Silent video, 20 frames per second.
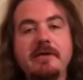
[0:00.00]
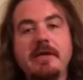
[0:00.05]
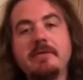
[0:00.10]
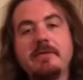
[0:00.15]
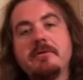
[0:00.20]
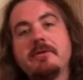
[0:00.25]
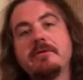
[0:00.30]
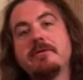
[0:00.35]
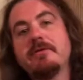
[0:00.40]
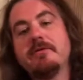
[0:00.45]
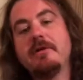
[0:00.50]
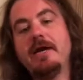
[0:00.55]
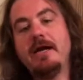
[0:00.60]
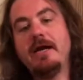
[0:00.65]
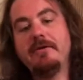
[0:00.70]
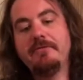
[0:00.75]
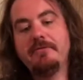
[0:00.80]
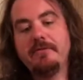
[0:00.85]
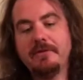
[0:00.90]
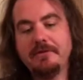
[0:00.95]
Labor
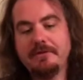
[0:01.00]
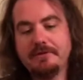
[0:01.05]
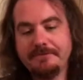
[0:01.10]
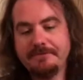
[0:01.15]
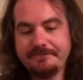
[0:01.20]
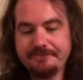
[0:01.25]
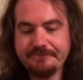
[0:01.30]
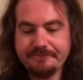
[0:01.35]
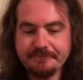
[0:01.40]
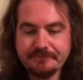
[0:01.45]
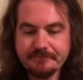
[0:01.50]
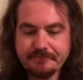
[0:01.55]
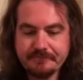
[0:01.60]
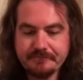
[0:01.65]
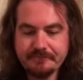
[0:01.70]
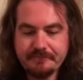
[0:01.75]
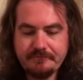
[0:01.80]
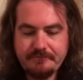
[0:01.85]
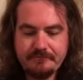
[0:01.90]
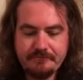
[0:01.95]
Graphics.
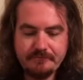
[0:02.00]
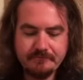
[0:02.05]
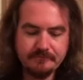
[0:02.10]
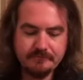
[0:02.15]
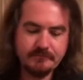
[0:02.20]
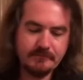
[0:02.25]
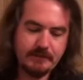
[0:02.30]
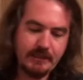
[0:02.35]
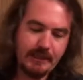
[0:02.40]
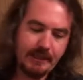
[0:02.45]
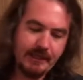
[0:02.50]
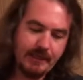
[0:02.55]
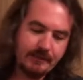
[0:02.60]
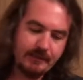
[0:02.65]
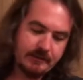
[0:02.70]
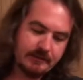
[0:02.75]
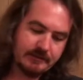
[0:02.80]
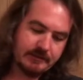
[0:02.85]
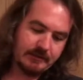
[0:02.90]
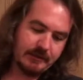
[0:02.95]
I
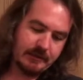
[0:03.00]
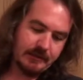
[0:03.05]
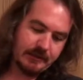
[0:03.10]
had this